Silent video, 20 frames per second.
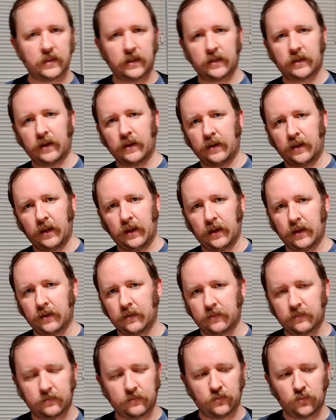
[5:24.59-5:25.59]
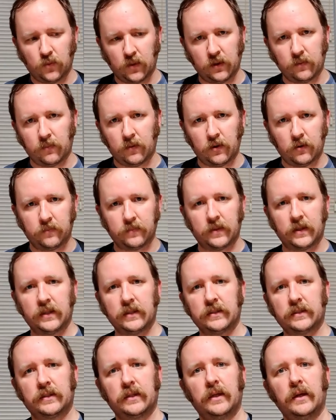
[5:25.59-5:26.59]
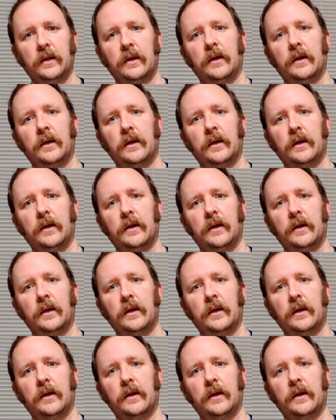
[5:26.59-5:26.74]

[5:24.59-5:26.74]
like I can what malt means,